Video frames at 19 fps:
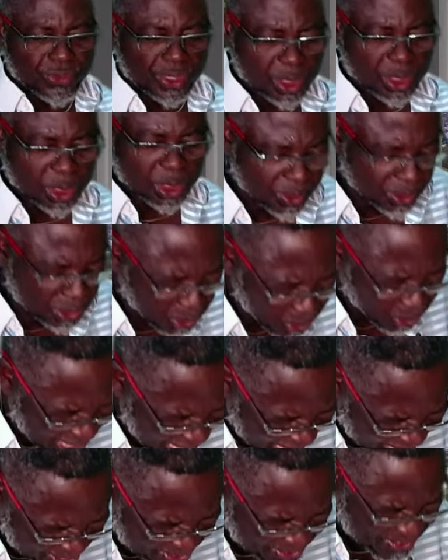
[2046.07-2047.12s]
vision to
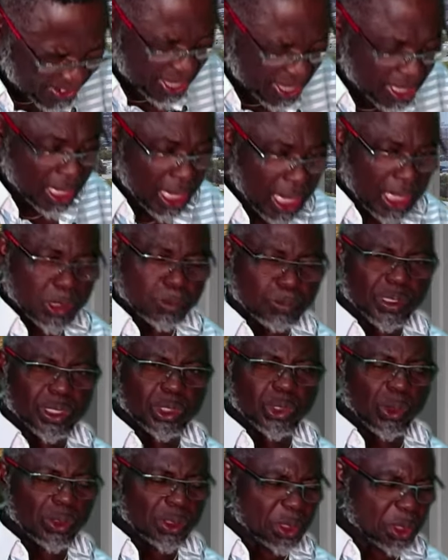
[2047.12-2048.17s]
life. I speak
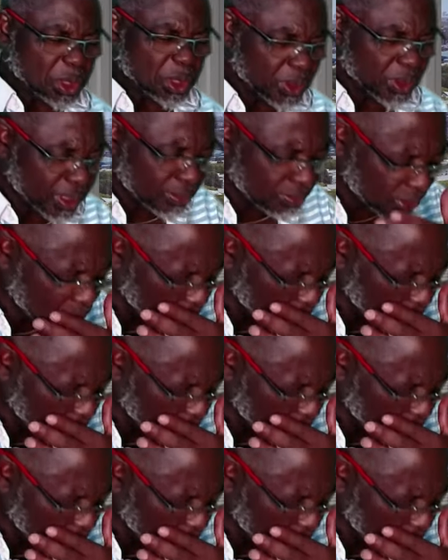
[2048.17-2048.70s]
your dream